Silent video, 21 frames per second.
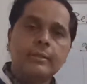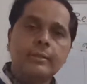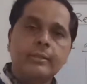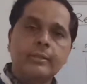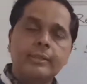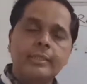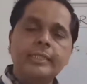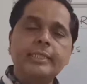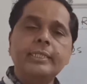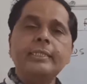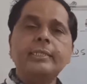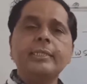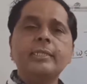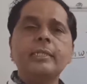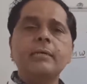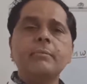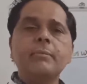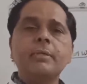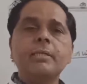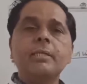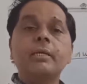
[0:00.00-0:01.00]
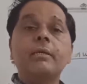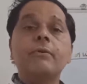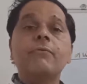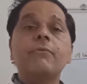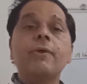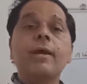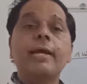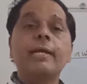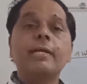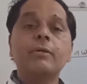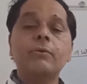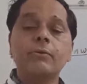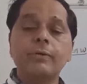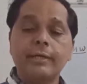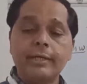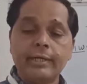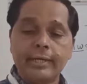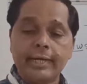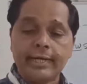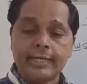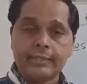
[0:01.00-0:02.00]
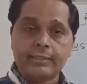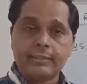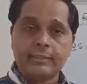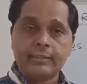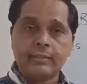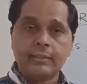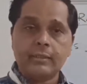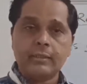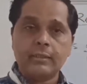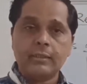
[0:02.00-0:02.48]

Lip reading: This is nothing but the refractive index.